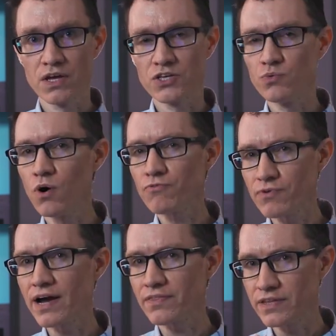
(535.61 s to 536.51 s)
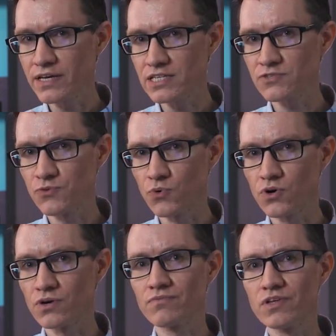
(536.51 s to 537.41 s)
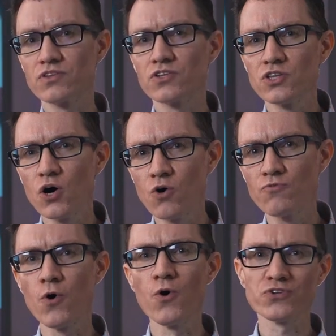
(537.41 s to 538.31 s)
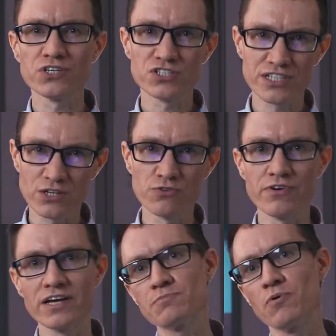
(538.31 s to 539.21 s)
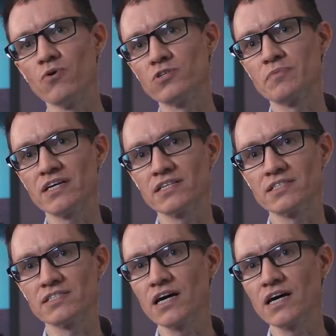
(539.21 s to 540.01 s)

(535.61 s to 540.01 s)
You won't find these for the low voltage single phase poles because it's